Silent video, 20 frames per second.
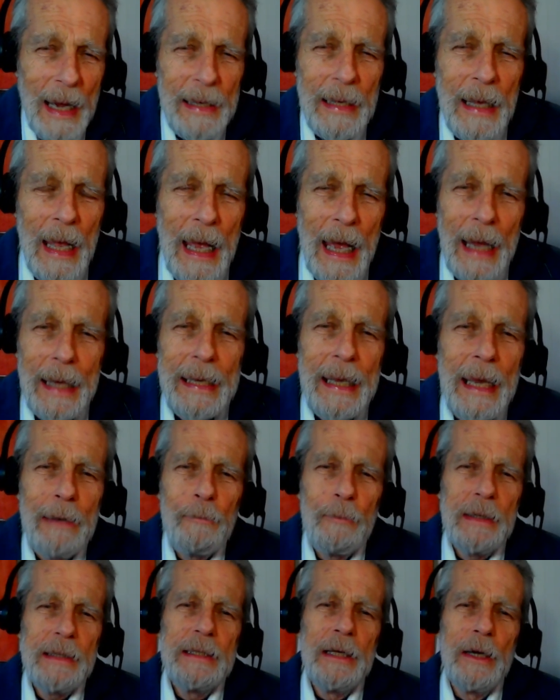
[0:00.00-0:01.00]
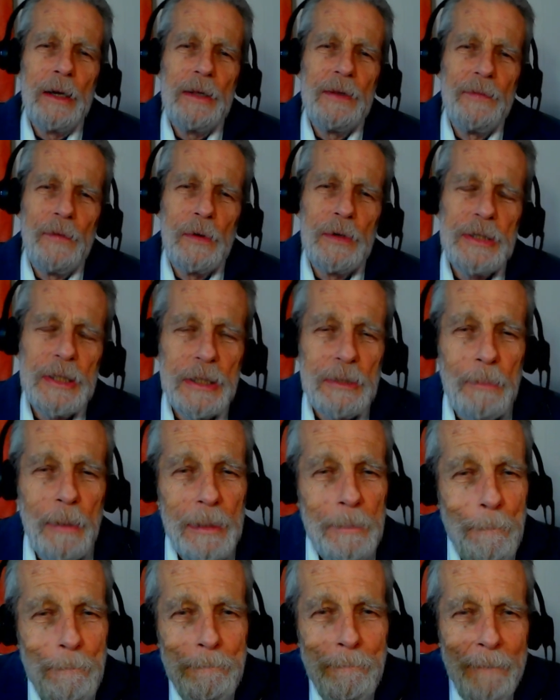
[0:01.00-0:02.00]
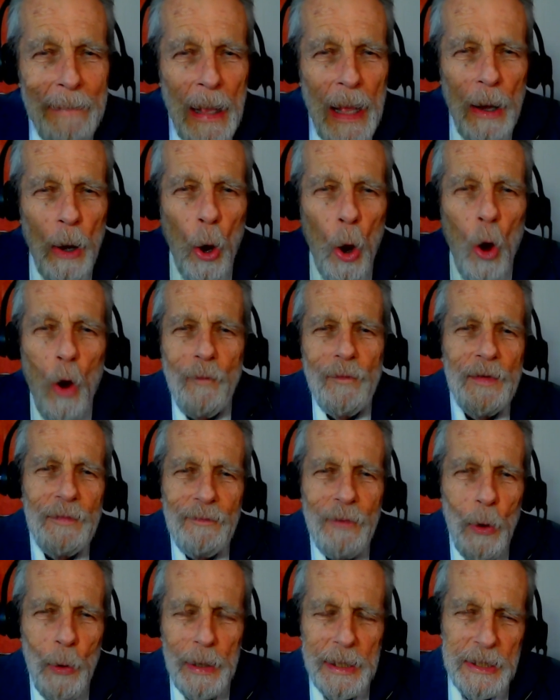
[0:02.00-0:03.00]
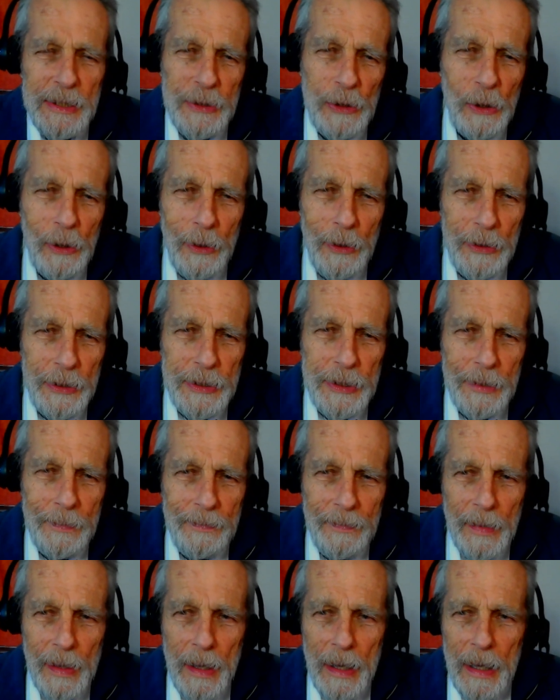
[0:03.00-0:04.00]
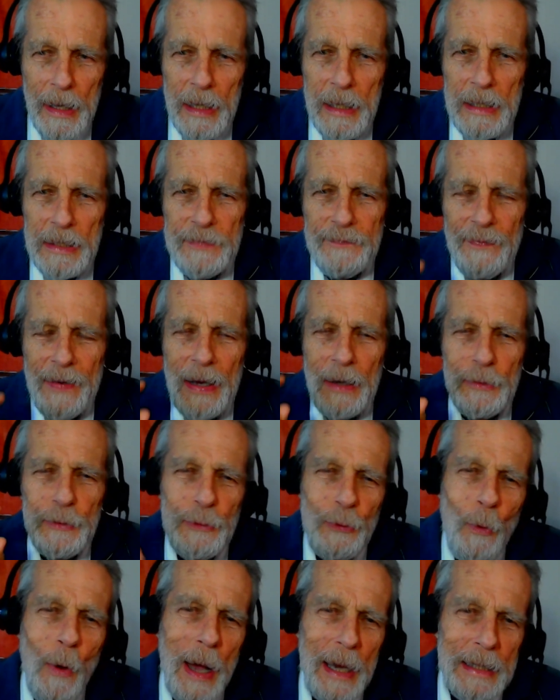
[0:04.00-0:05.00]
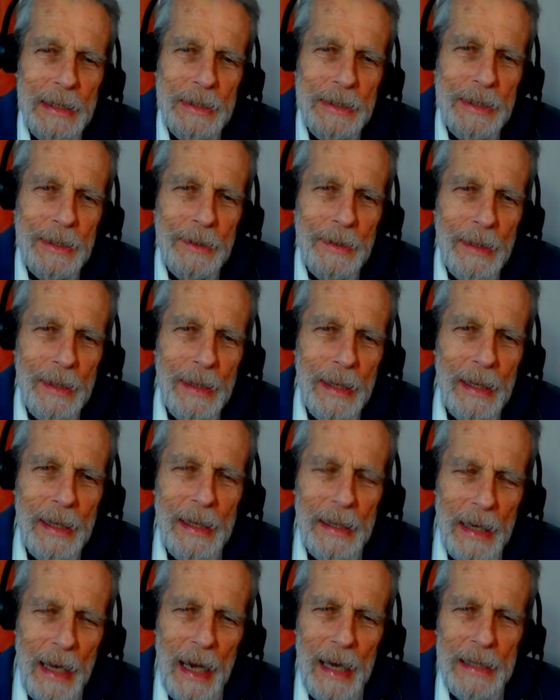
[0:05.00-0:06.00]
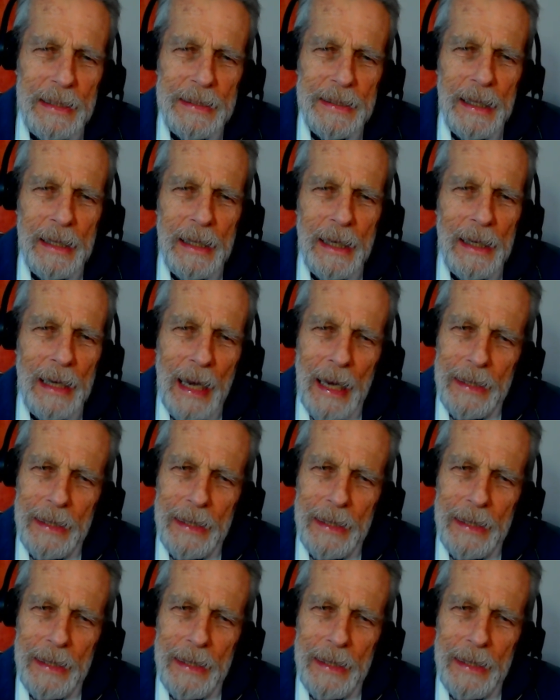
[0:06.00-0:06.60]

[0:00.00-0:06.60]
I can't tell you the verses, but overflowing scourge is found twice in Isaiah.